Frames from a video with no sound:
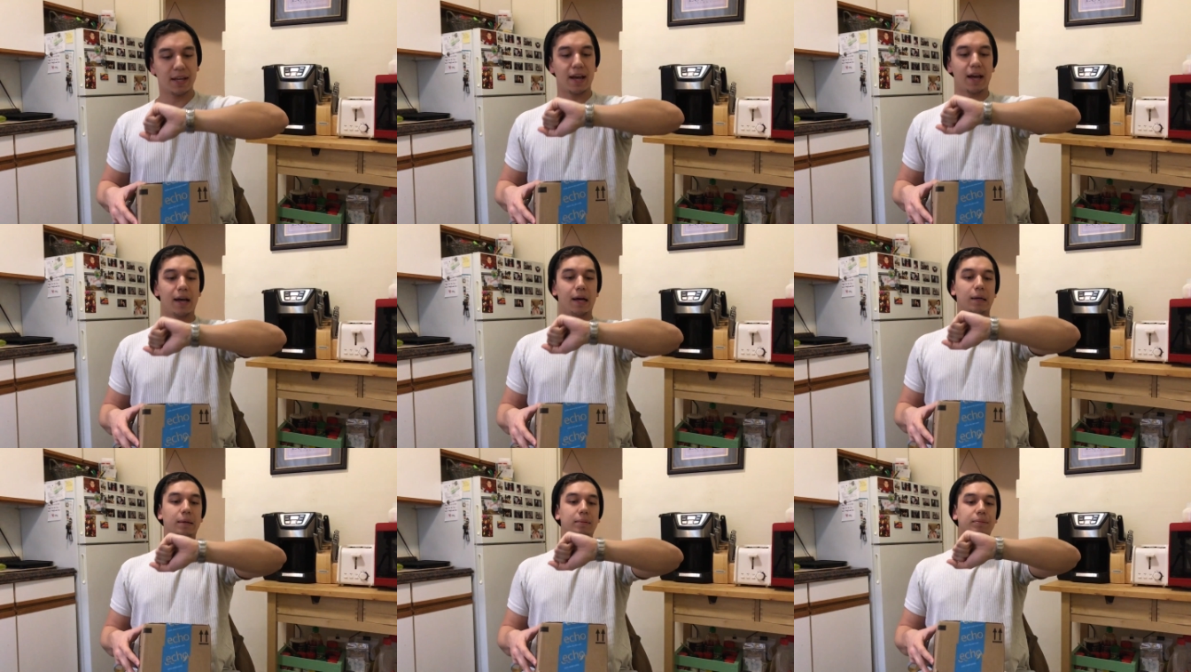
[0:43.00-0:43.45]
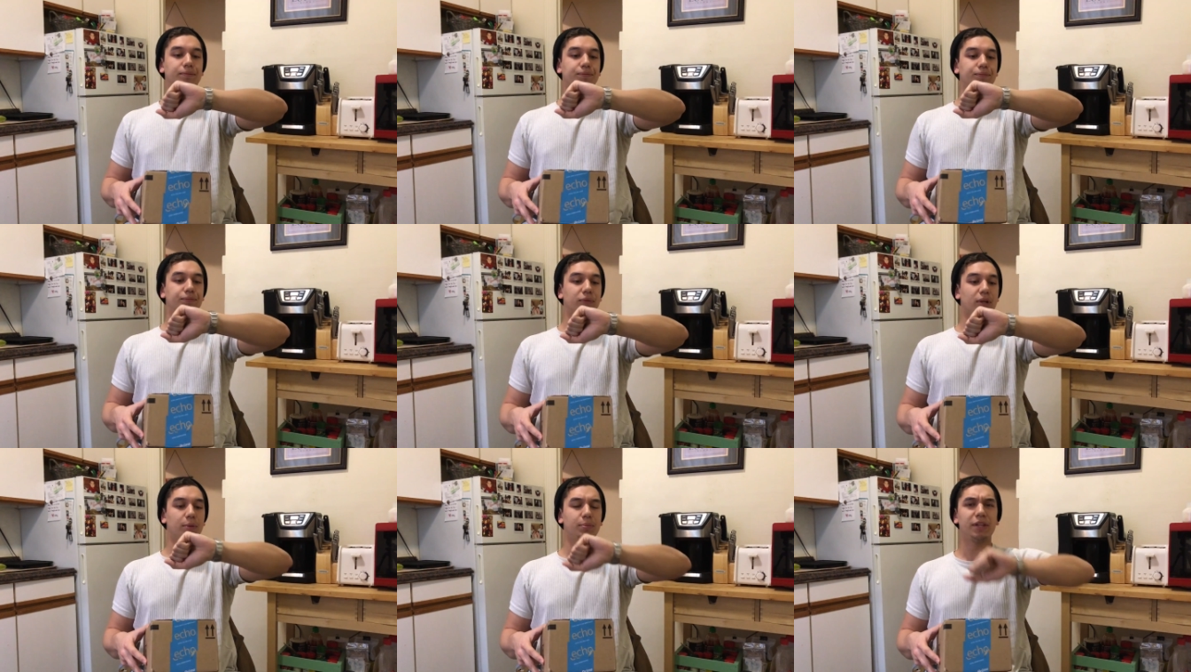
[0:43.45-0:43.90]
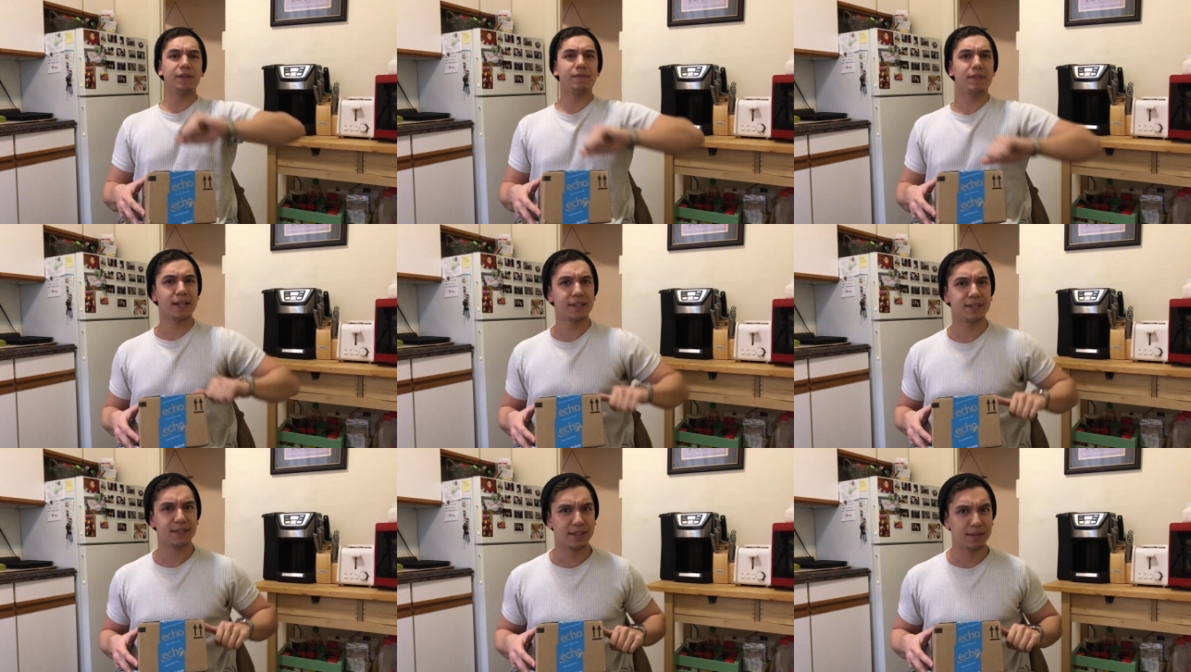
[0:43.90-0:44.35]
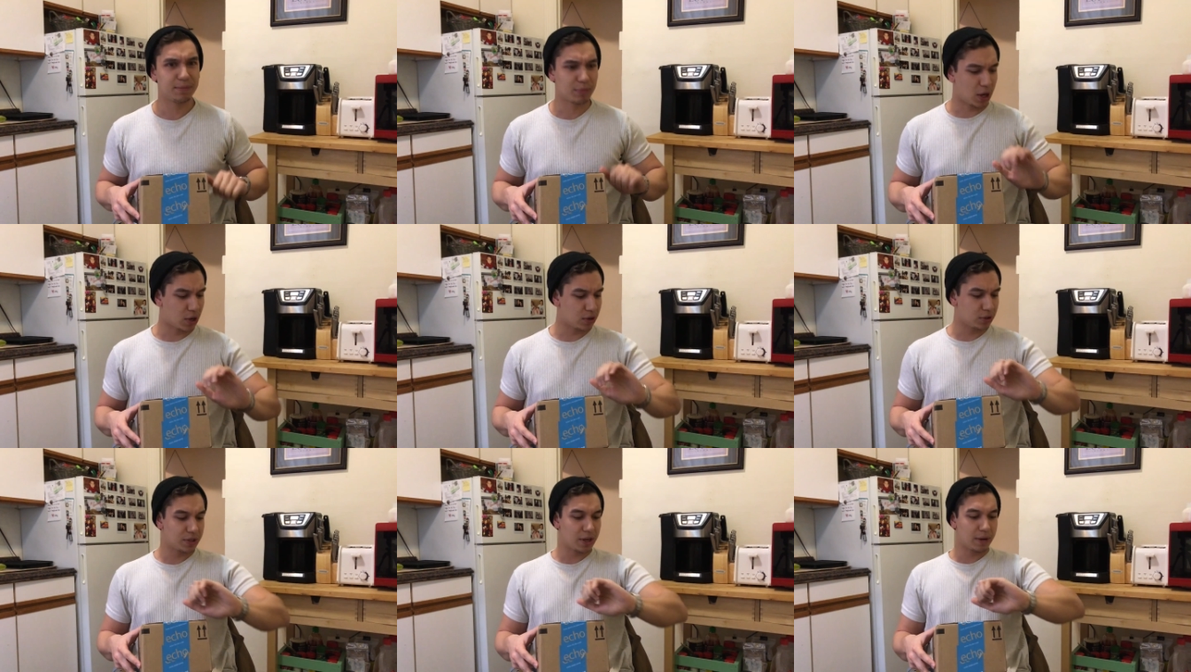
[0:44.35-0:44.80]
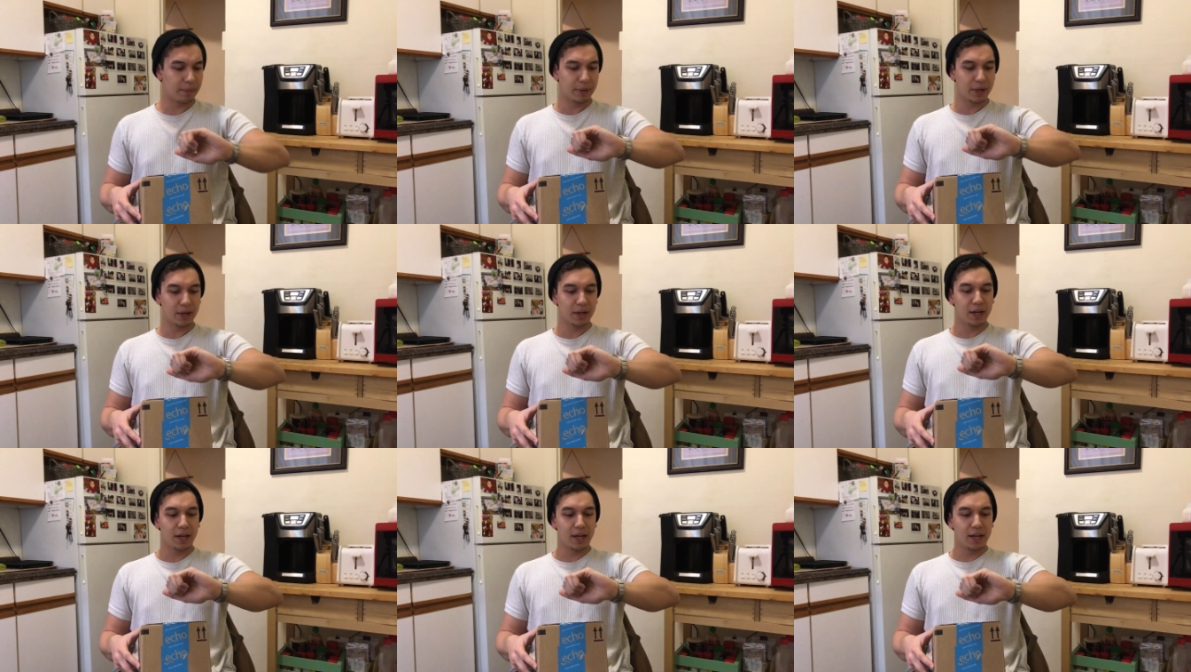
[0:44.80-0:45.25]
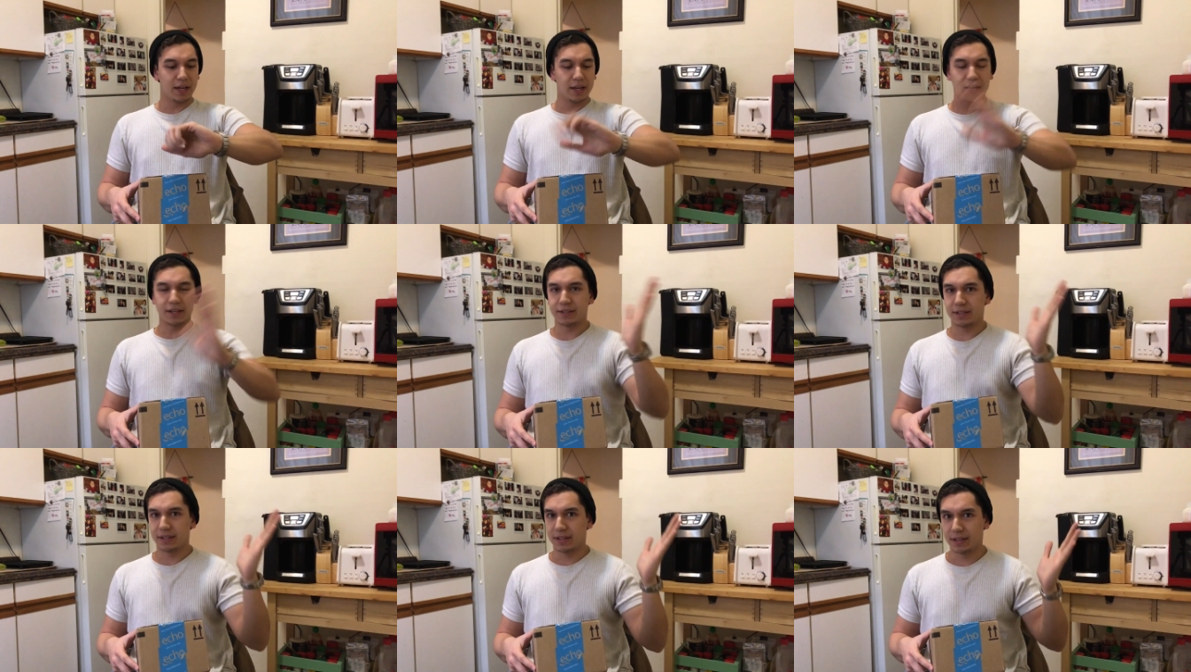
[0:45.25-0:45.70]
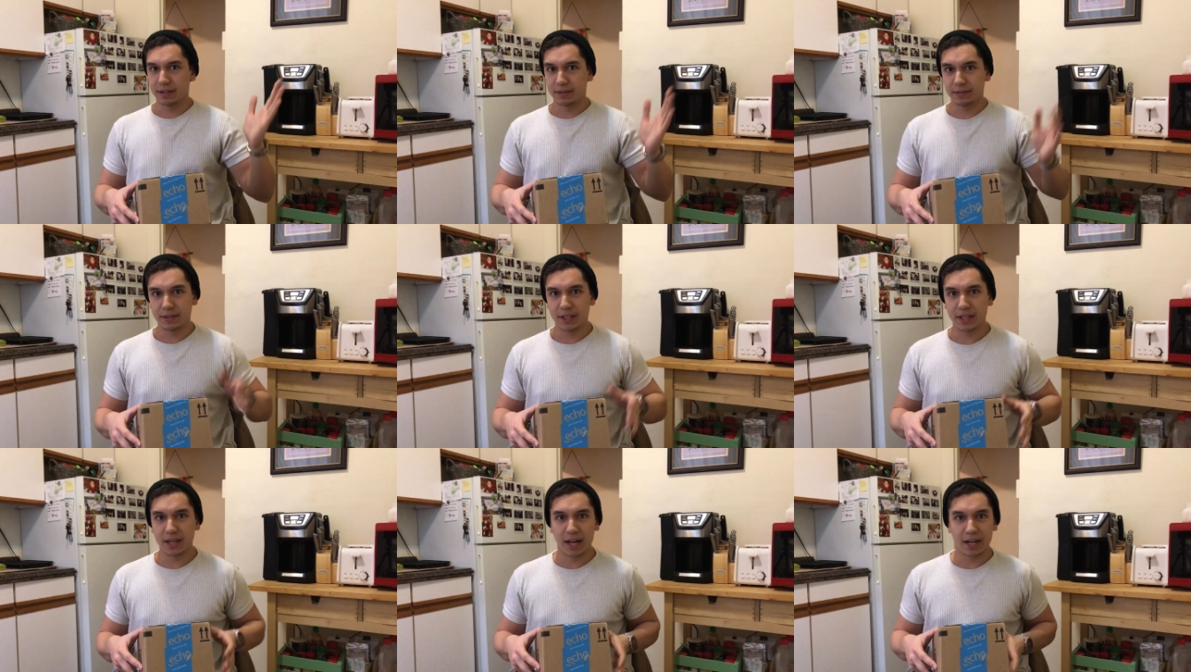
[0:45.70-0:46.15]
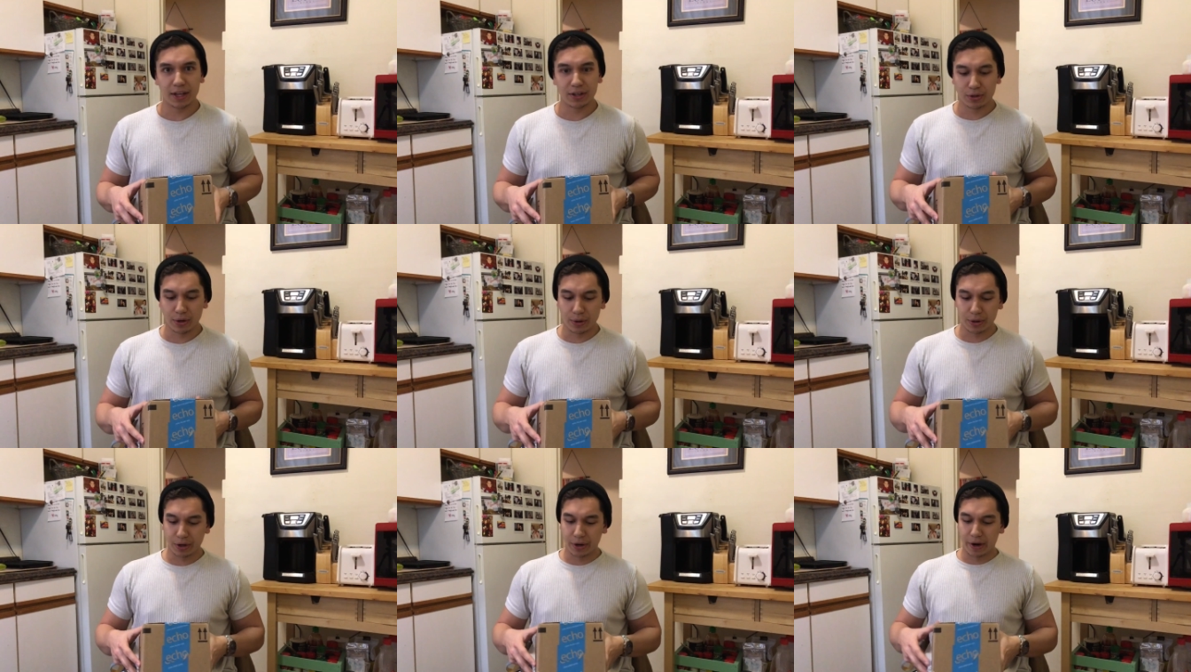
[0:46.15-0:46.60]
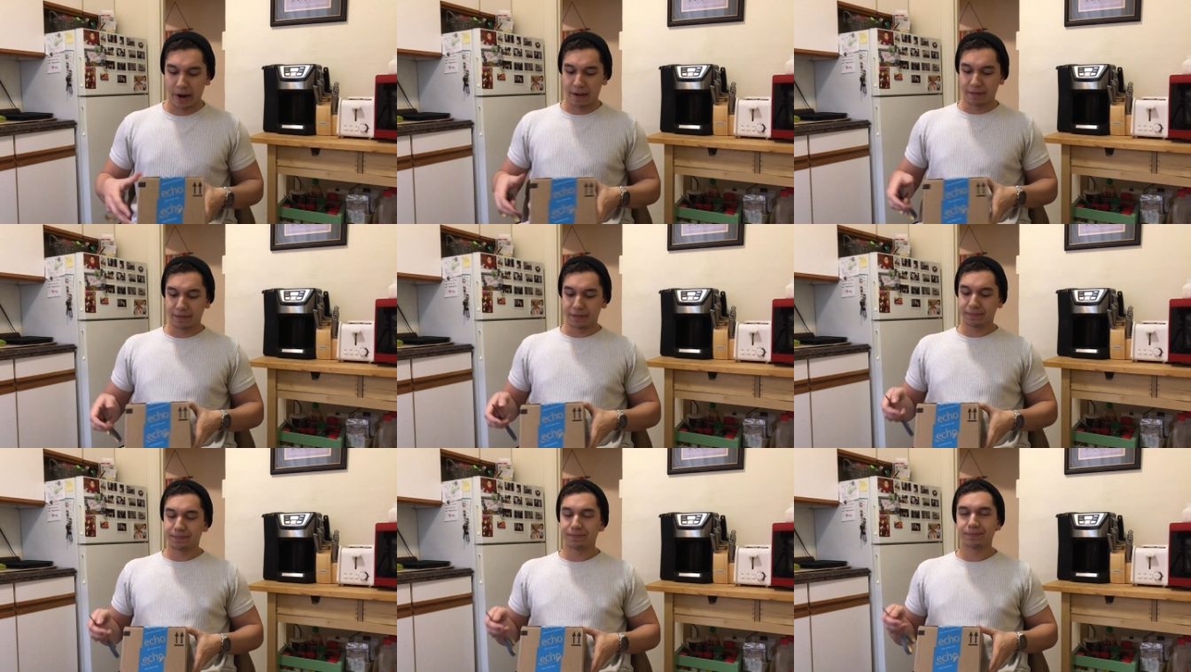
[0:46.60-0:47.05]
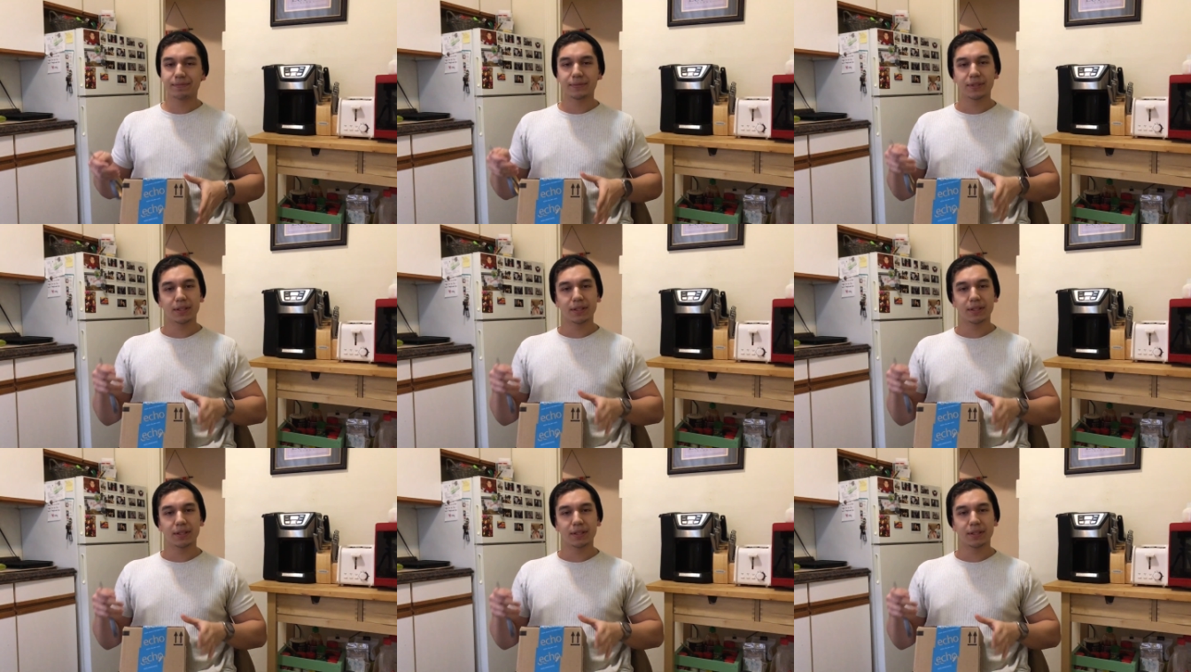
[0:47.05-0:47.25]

Um, I believe that's the model number. It's a kinetic chronograph.